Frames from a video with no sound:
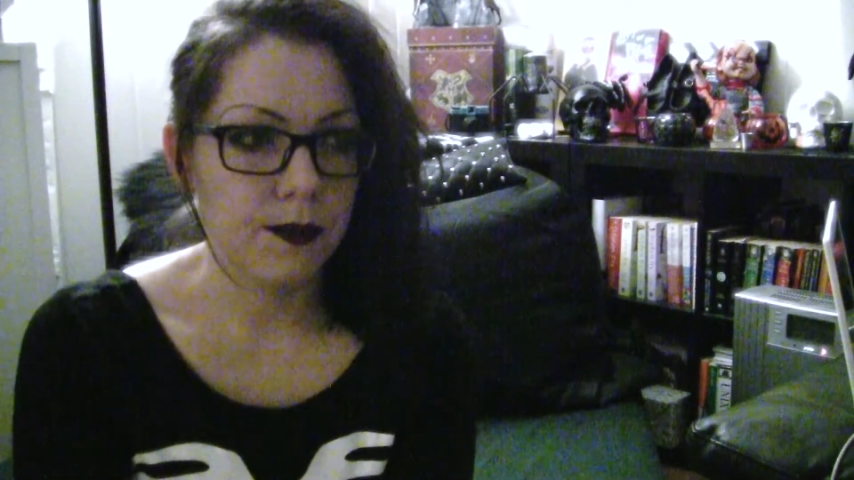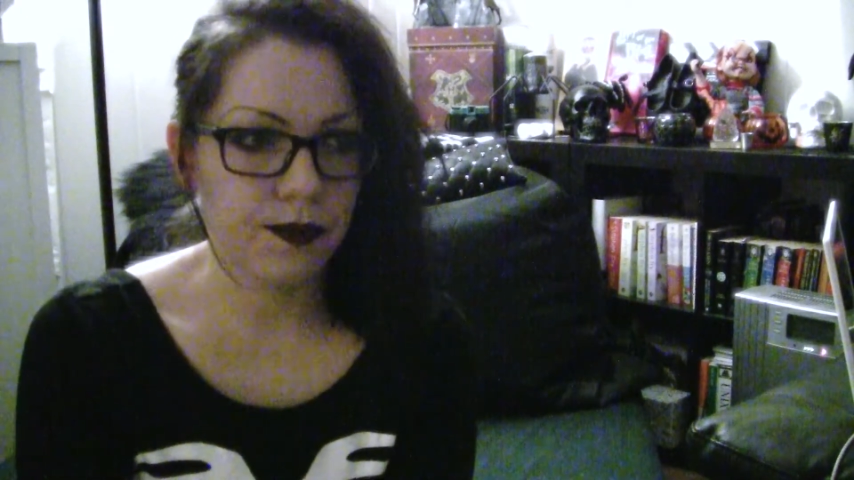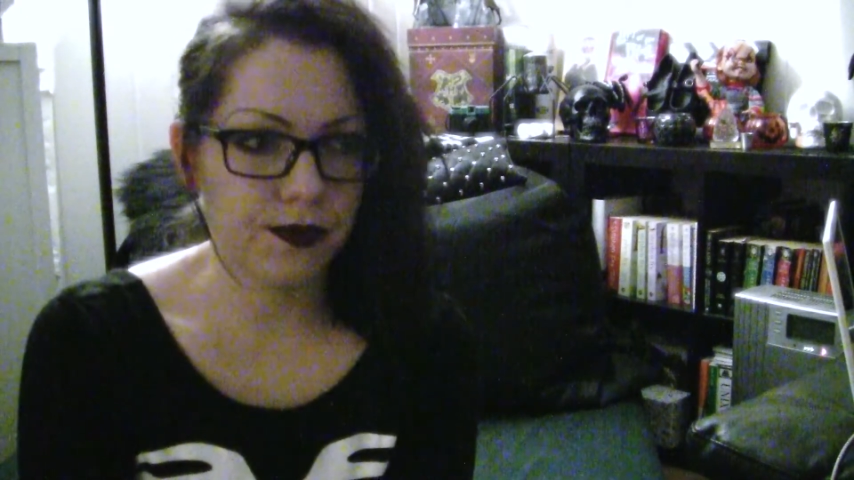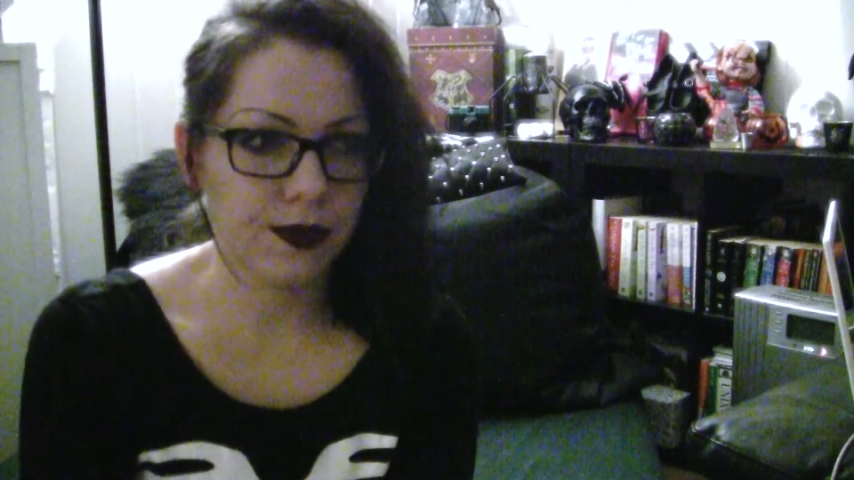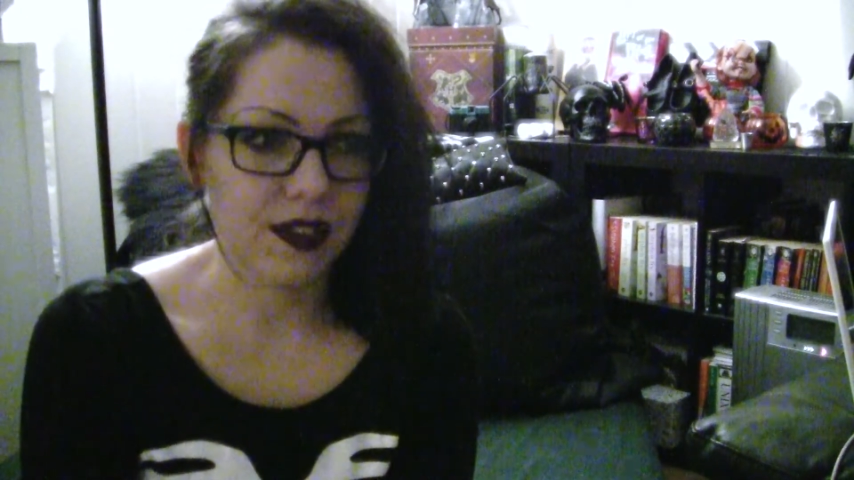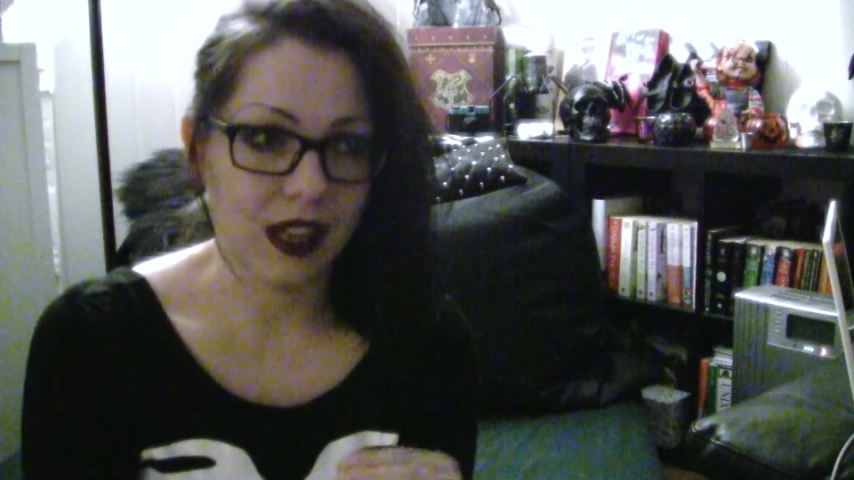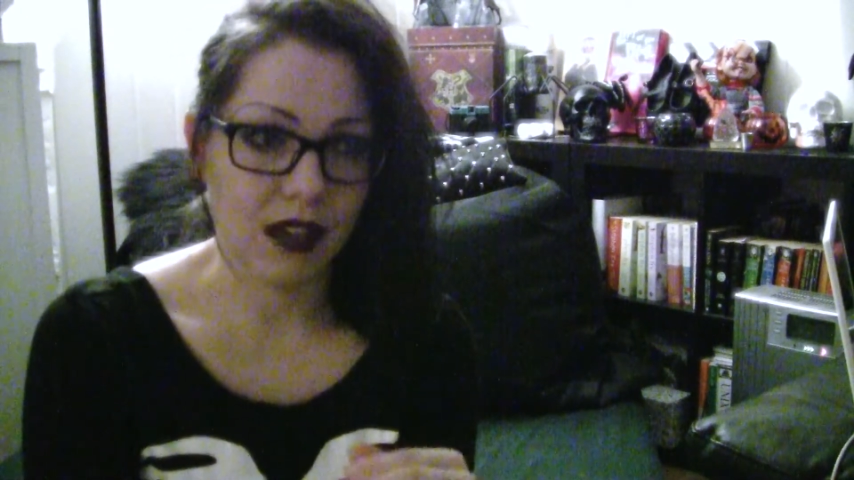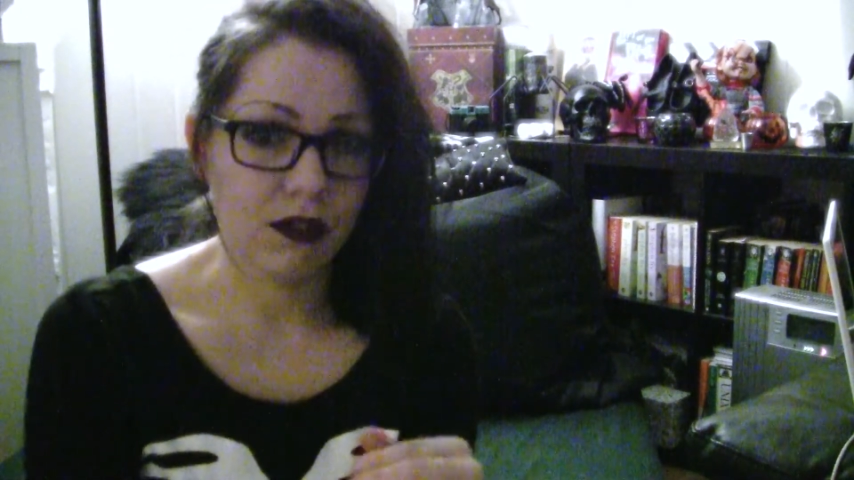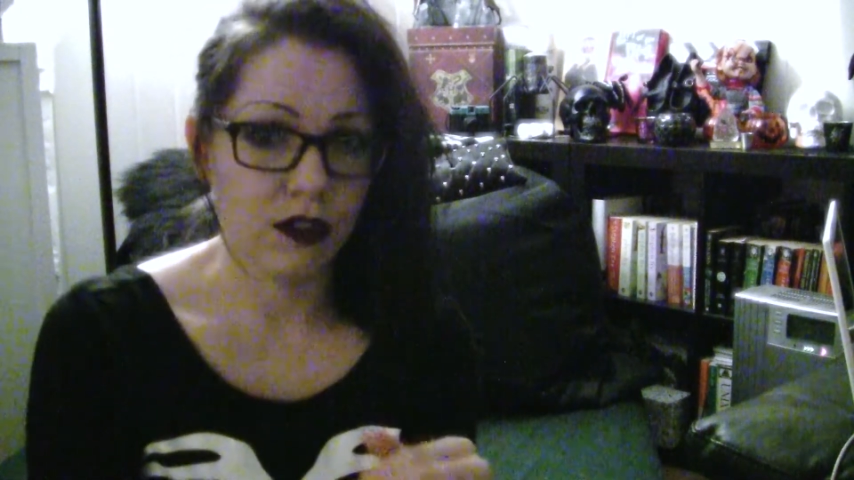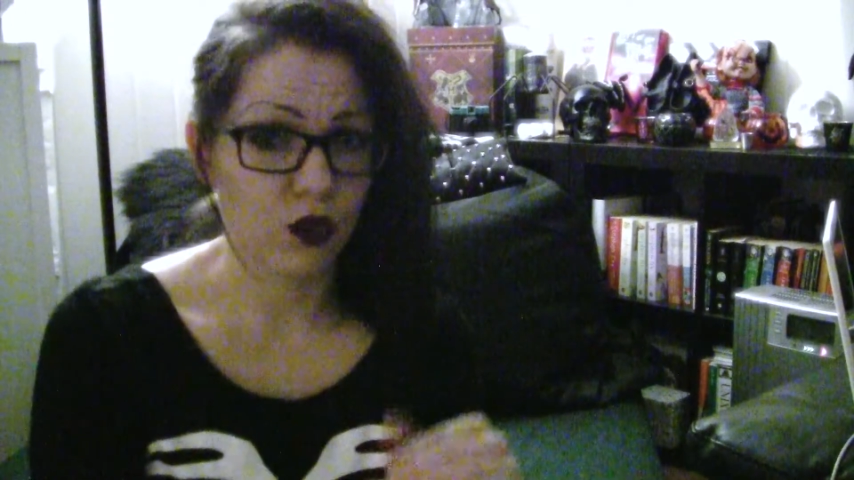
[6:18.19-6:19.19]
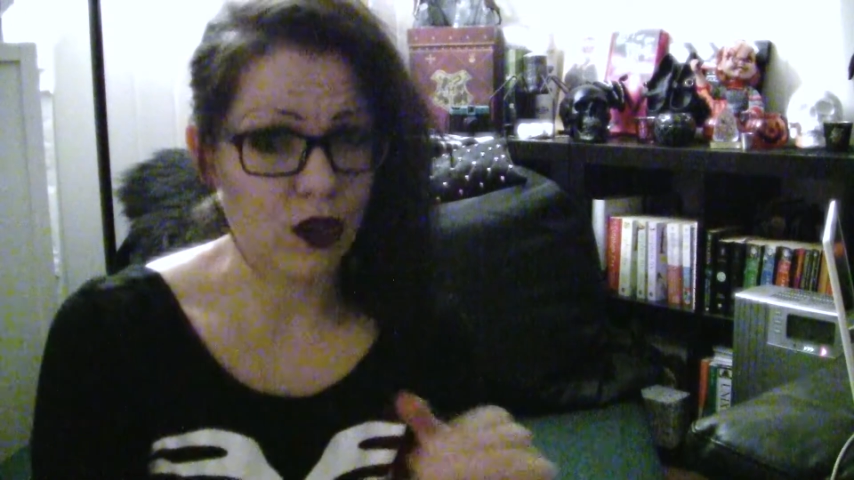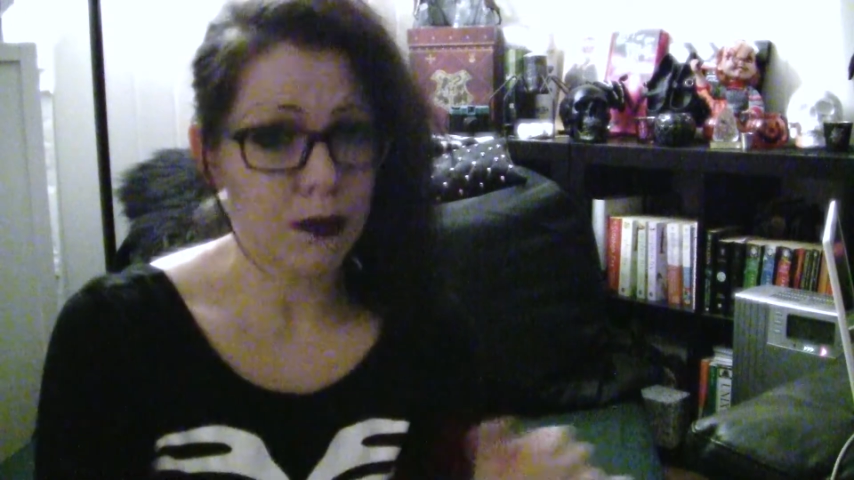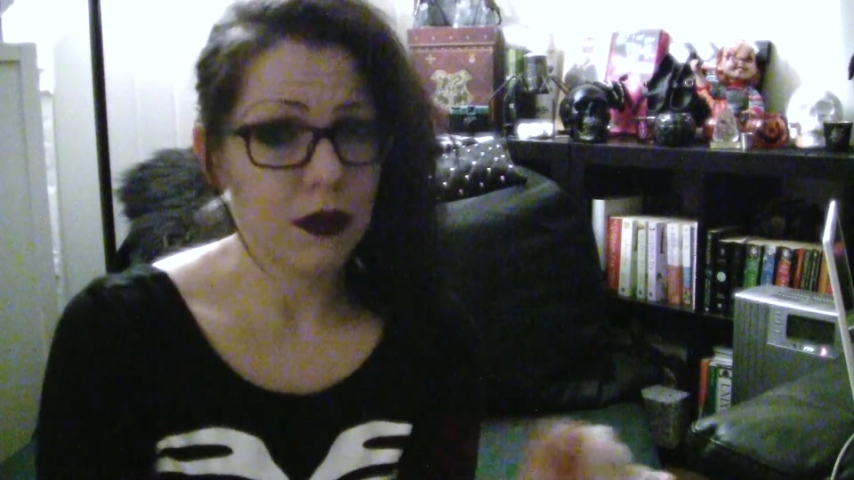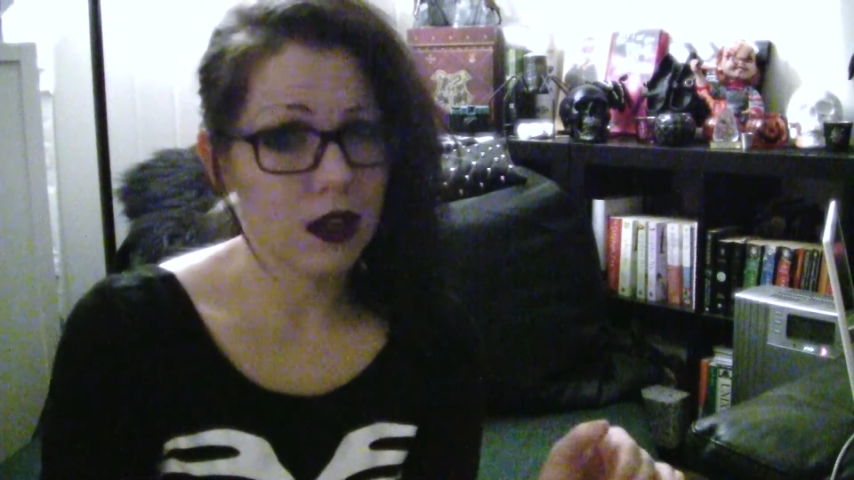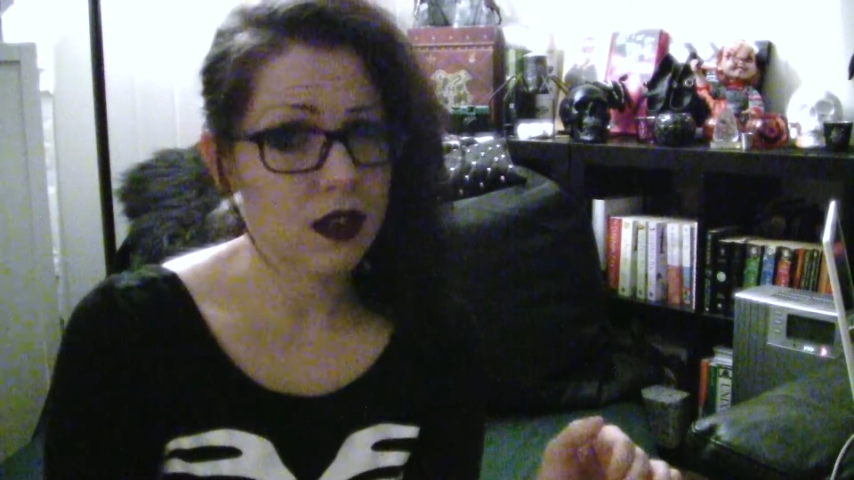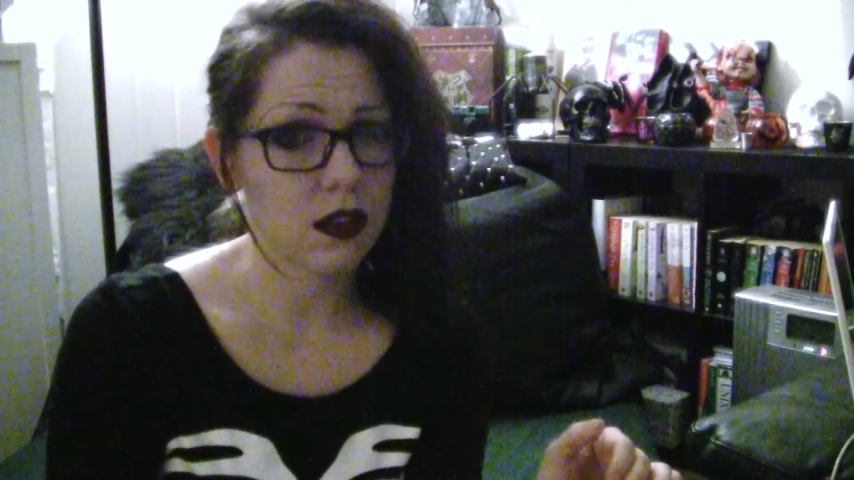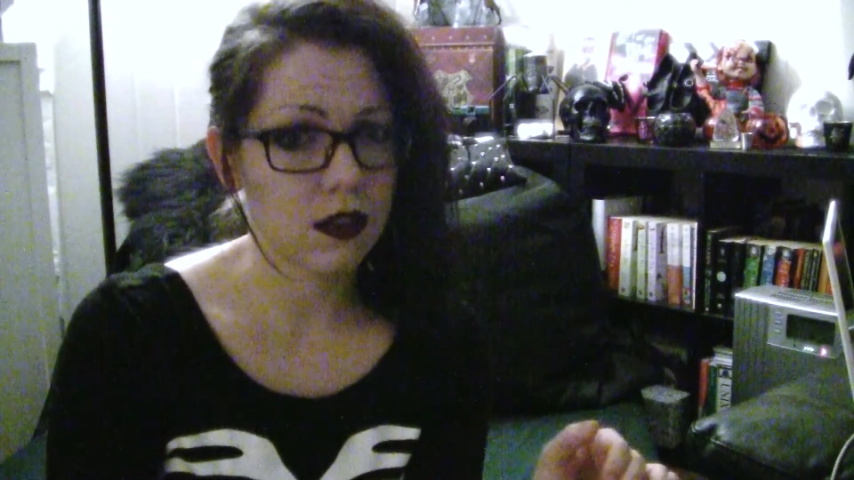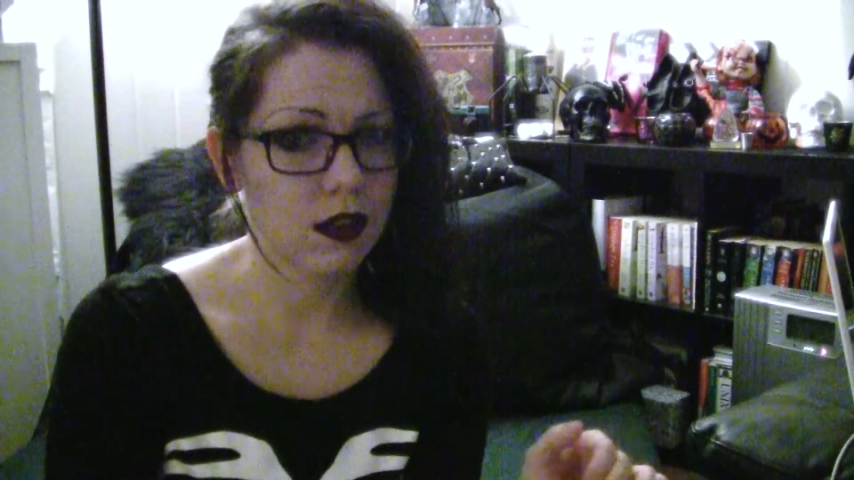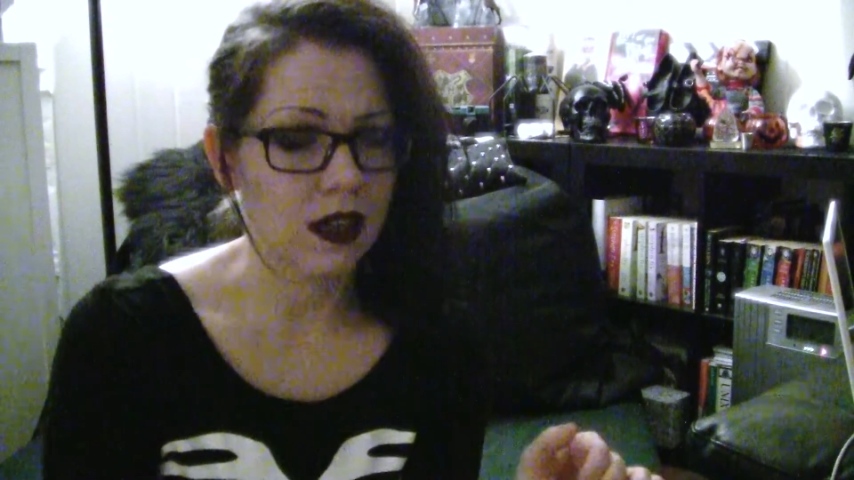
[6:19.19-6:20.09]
The level of creepiness